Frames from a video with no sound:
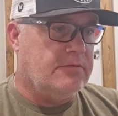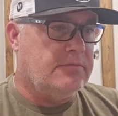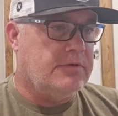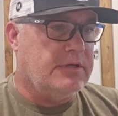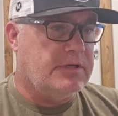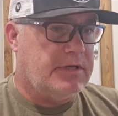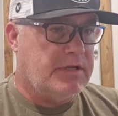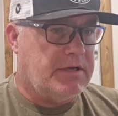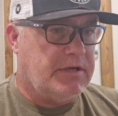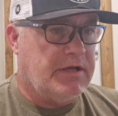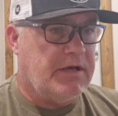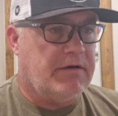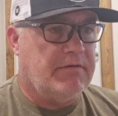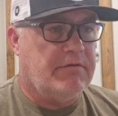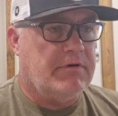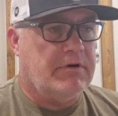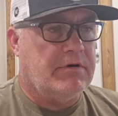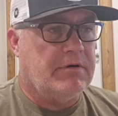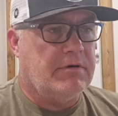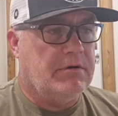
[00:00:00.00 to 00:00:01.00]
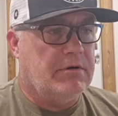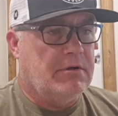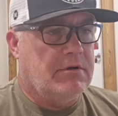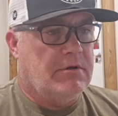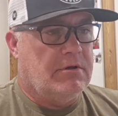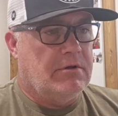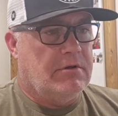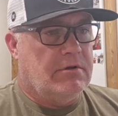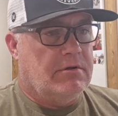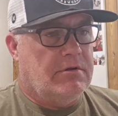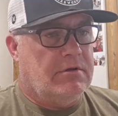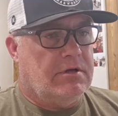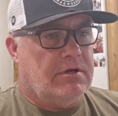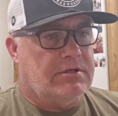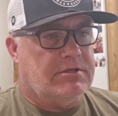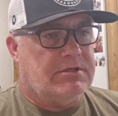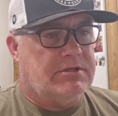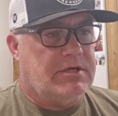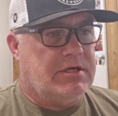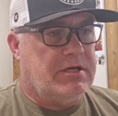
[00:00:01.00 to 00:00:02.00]
It did have a
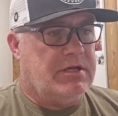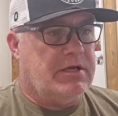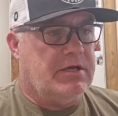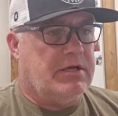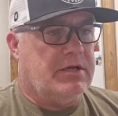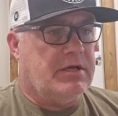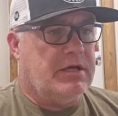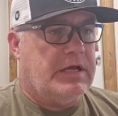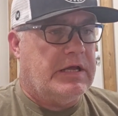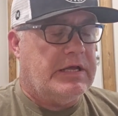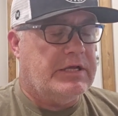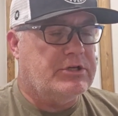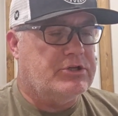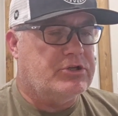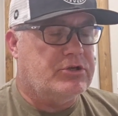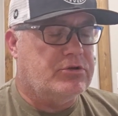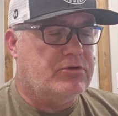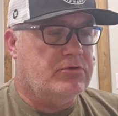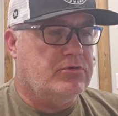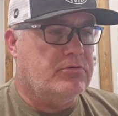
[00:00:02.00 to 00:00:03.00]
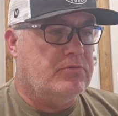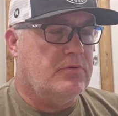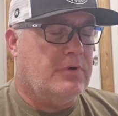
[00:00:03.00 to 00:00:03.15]
seating issue.